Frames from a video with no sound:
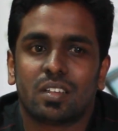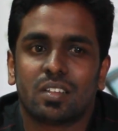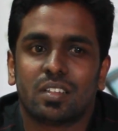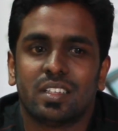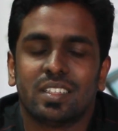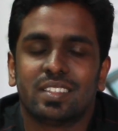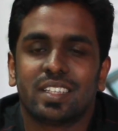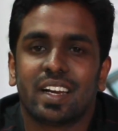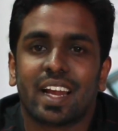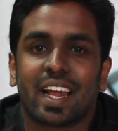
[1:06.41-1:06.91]

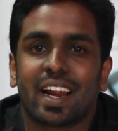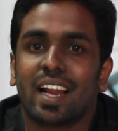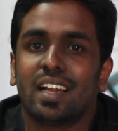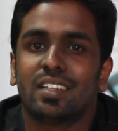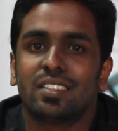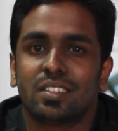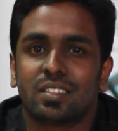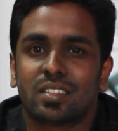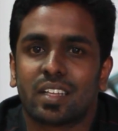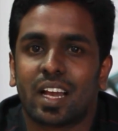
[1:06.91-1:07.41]
design
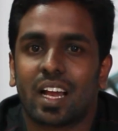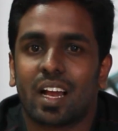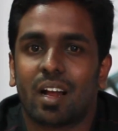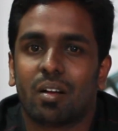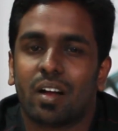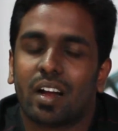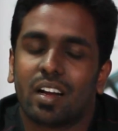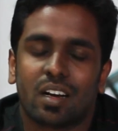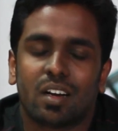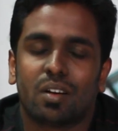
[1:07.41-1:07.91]
analysis
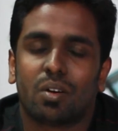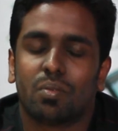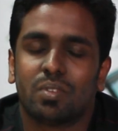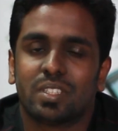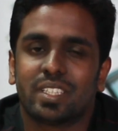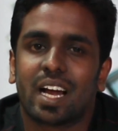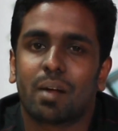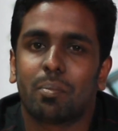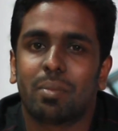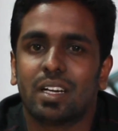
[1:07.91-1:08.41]
which
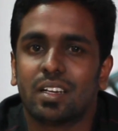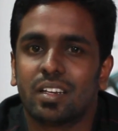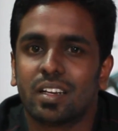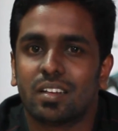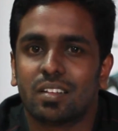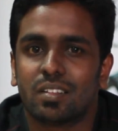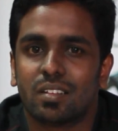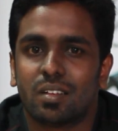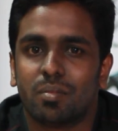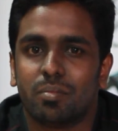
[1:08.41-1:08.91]
happened
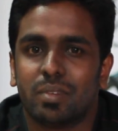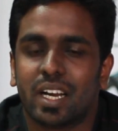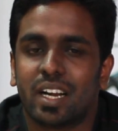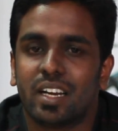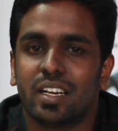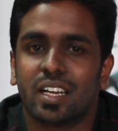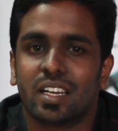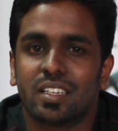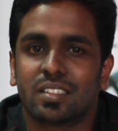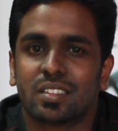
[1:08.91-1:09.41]
in
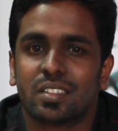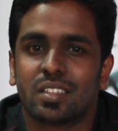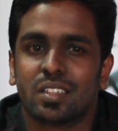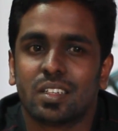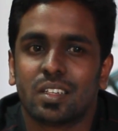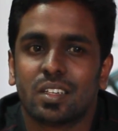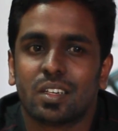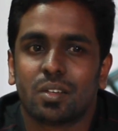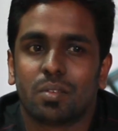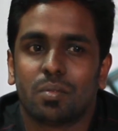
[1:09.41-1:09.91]
BRDS,
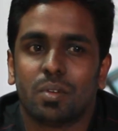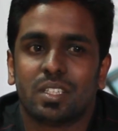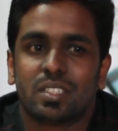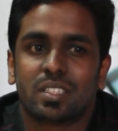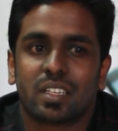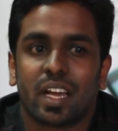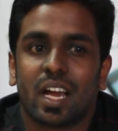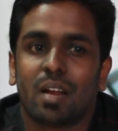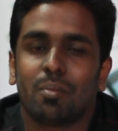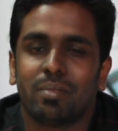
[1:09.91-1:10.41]
which
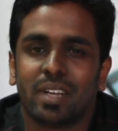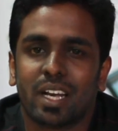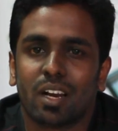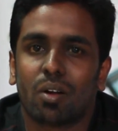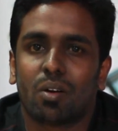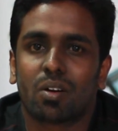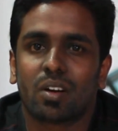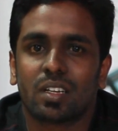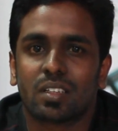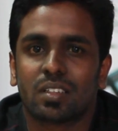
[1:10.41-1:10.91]
helped me a
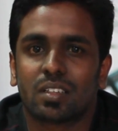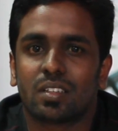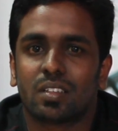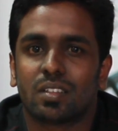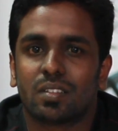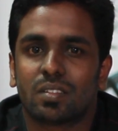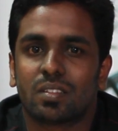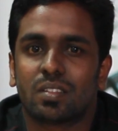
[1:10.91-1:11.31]
lot in the